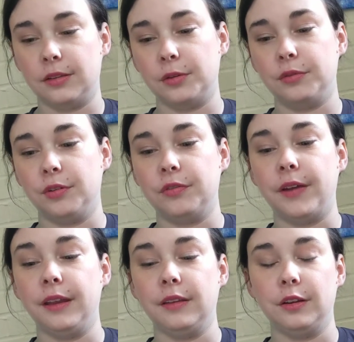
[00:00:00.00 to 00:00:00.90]
So if you
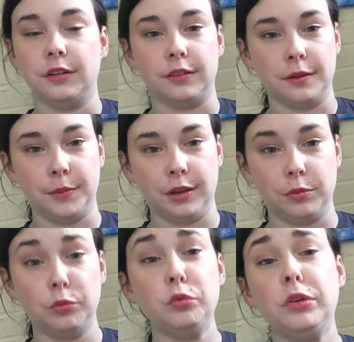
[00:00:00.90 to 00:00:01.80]
find that you're somebody
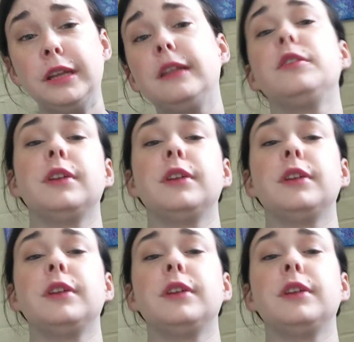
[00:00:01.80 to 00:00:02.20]
with really,